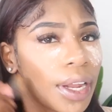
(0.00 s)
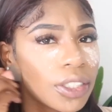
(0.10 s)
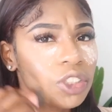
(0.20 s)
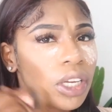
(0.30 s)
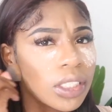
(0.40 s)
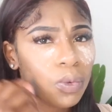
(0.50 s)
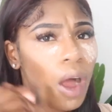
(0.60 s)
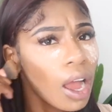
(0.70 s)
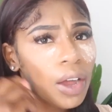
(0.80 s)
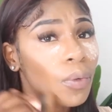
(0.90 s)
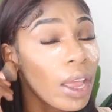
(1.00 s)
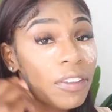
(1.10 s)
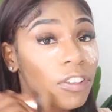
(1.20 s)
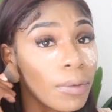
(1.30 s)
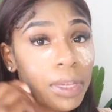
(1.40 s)
a lot of stress, walk
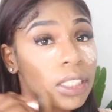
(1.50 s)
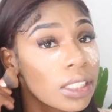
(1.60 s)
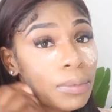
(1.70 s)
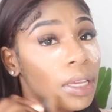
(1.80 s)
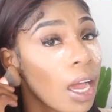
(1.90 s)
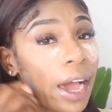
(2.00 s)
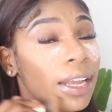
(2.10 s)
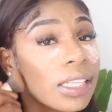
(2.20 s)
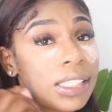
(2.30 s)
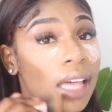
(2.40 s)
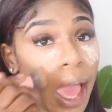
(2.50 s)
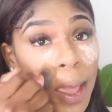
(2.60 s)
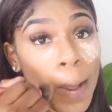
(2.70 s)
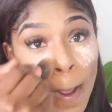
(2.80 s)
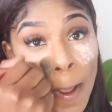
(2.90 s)
away from it. To be honest,
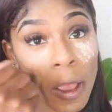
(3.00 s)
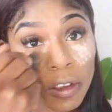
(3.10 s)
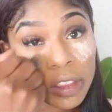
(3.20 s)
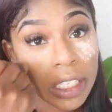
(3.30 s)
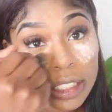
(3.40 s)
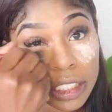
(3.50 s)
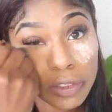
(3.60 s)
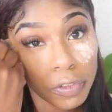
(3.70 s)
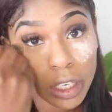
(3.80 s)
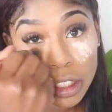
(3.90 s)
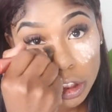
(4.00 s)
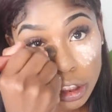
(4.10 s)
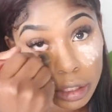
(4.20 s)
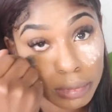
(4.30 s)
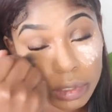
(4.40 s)
like, this is
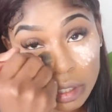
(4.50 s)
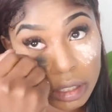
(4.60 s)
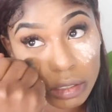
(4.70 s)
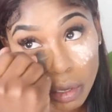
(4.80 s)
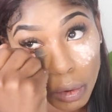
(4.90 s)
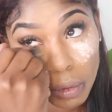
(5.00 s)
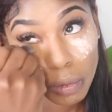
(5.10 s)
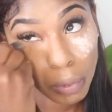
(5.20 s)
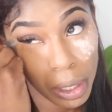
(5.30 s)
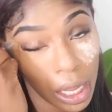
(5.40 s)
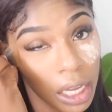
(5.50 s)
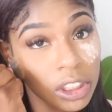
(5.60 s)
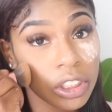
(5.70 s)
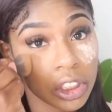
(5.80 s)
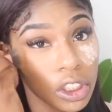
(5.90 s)
friendships,
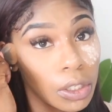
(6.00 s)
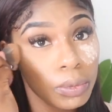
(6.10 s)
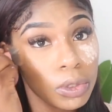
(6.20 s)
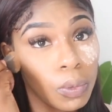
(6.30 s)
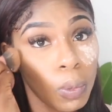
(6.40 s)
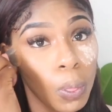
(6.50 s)
relationships,